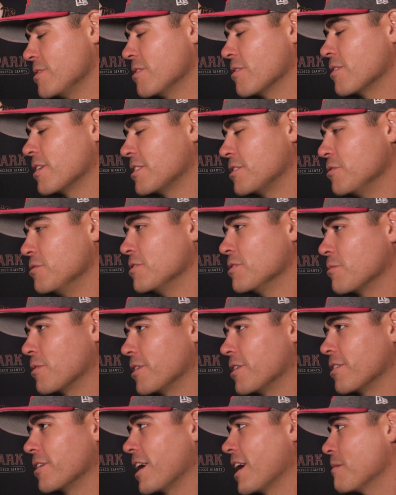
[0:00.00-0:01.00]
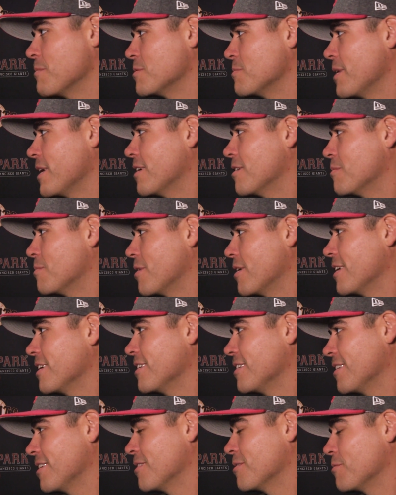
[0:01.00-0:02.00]
You know, that's usually where your game's made or break,
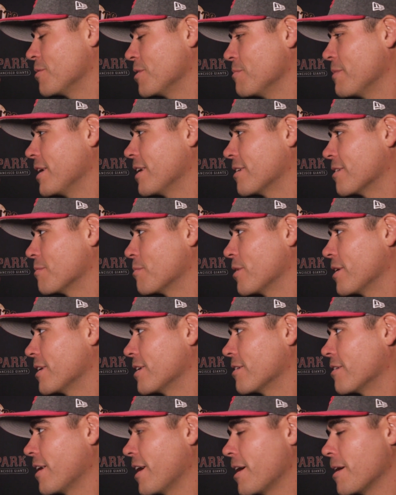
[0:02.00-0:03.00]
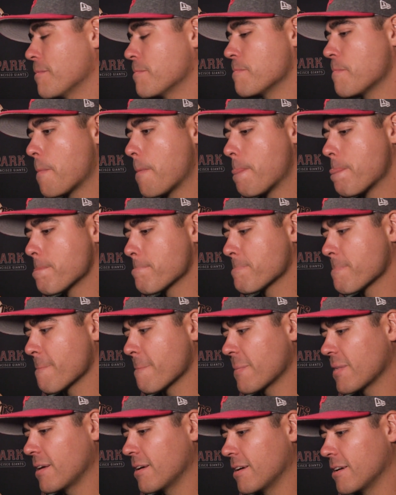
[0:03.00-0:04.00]
you know, where you make or break your game. You
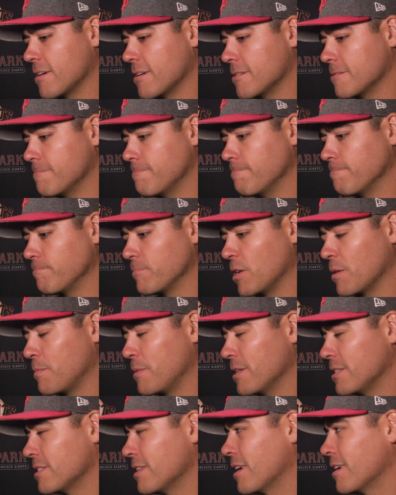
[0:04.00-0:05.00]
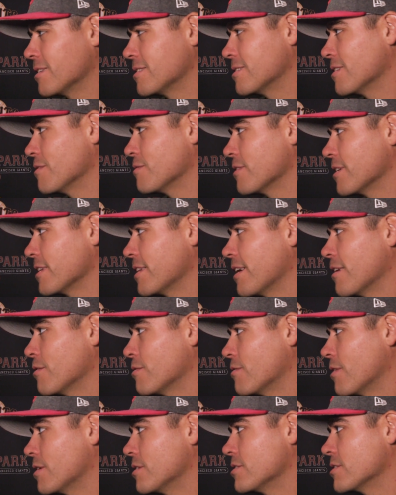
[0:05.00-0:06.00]
know, pitching out of stuff like that with
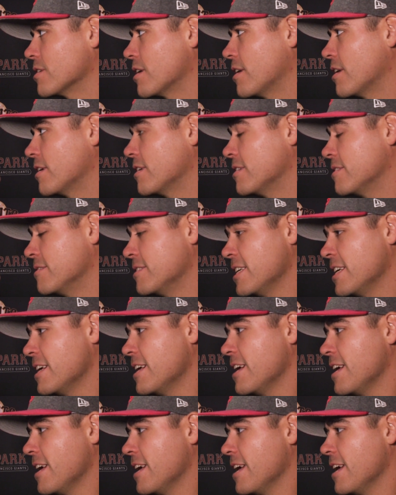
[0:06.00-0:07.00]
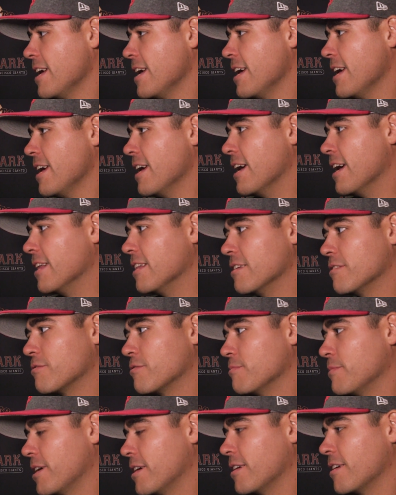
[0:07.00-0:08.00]
runners on. And then
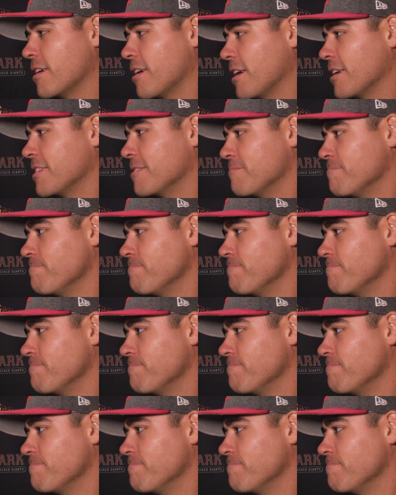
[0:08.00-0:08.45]
from there,